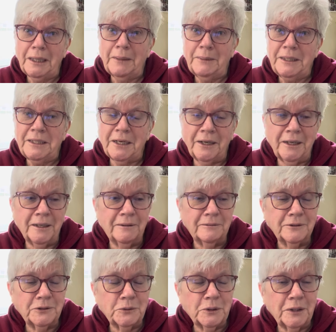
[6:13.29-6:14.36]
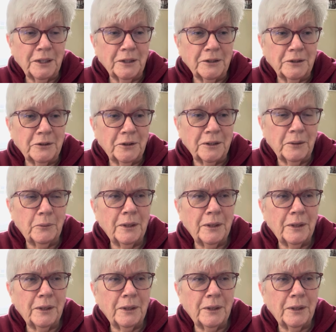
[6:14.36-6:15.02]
Let me tell you, it was really a good cookie.